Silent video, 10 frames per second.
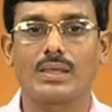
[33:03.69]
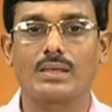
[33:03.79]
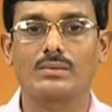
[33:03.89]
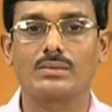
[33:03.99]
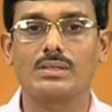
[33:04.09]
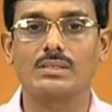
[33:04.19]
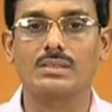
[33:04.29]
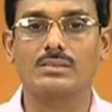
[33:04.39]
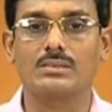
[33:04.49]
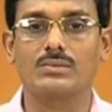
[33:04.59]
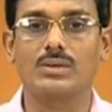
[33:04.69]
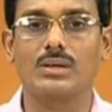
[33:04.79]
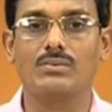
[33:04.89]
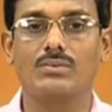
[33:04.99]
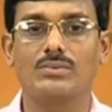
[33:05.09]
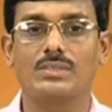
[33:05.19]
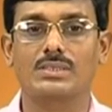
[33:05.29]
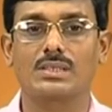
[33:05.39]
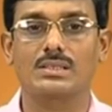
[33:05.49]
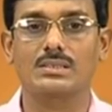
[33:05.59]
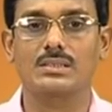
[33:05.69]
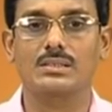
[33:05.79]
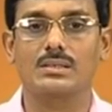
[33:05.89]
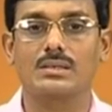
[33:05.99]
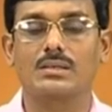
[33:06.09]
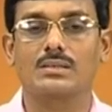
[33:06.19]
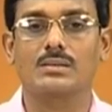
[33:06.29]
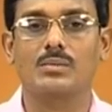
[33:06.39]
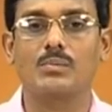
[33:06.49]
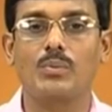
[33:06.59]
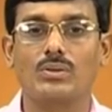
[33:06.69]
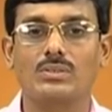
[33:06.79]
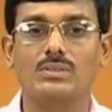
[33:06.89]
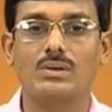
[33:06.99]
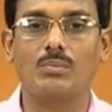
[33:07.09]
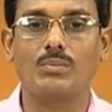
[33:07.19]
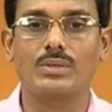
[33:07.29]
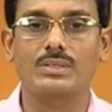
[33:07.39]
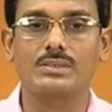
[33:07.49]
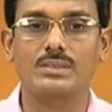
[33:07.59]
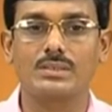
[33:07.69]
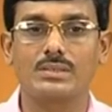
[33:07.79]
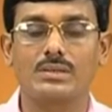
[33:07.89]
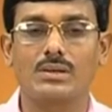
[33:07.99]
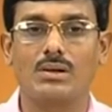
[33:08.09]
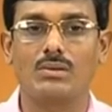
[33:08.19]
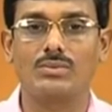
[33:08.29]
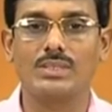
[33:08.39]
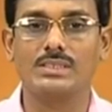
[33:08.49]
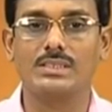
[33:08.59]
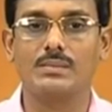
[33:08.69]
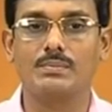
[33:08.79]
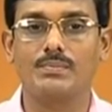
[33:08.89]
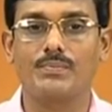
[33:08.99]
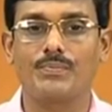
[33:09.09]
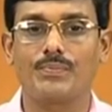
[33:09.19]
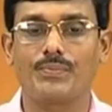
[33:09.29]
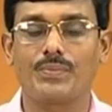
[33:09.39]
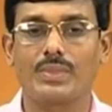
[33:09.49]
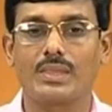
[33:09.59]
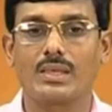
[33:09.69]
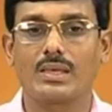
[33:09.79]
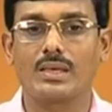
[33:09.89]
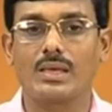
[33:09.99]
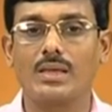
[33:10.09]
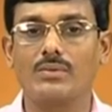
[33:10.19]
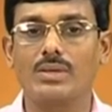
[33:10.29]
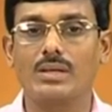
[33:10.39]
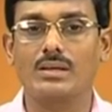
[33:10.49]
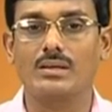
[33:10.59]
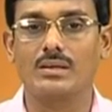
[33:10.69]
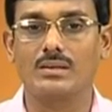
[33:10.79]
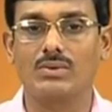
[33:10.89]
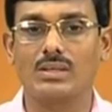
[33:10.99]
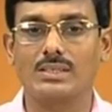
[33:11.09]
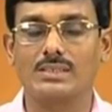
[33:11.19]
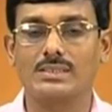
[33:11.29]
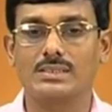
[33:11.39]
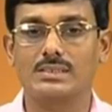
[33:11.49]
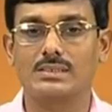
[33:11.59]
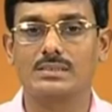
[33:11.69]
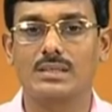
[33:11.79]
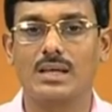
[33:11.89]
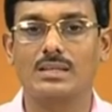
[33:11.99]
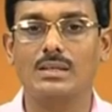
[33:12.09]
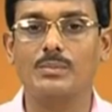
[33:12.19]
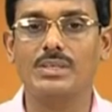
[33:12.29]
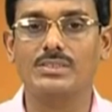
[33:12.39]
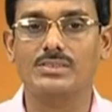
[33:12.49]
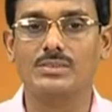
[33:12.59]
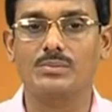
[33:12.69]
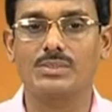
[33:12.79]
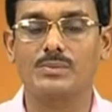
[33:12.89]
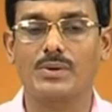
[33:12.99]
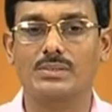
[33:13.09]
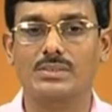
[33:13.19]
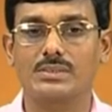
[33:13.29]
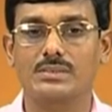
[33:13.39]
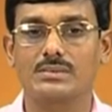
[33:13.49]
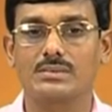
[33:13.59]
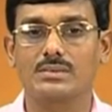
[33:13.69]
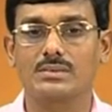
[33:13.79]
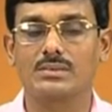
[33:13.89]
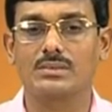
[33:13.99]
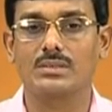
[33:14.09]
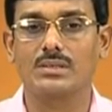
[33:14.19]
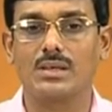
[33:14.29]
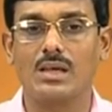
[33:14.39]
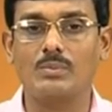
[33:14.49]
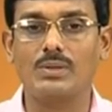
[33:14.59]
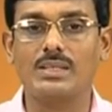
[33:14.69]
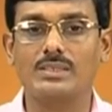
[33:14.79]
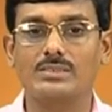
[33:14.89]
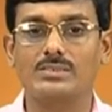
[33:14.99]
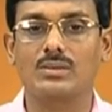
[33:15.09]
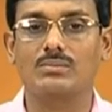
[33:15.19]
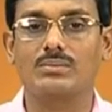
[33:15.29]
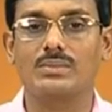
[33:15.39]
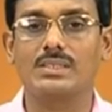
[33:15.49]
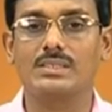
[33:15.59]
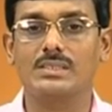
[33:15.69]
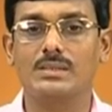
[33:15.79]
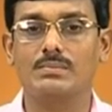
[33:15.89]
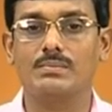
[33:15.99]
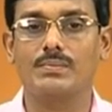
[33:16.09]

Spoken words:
So, in this session we have discussed some important components of ECM, unique advantages and limitations of this process, applications of ECM